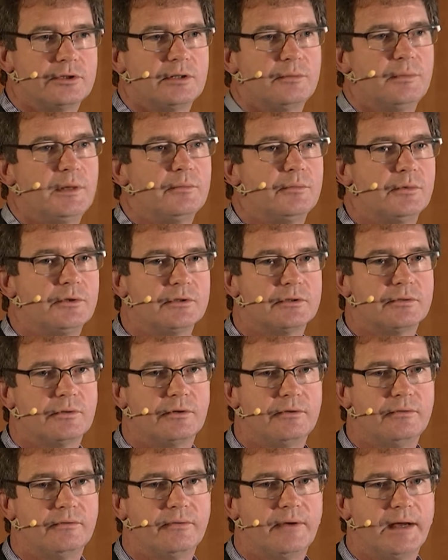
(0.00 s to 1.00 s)
commitments
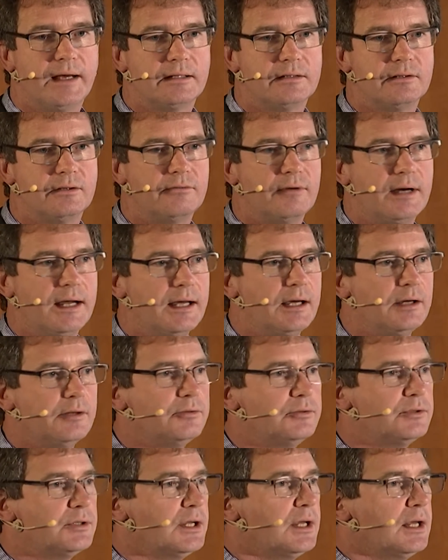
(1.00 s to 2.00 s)
were in fact
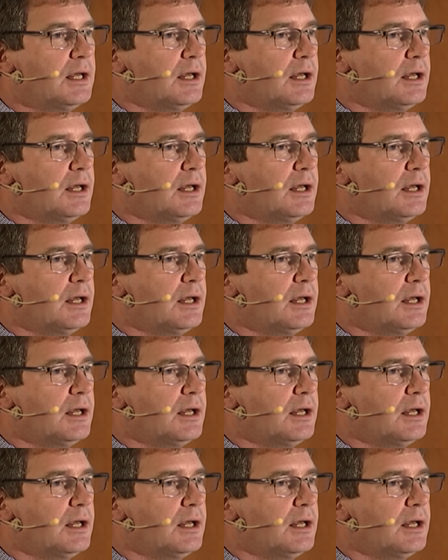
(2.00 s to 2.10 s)
around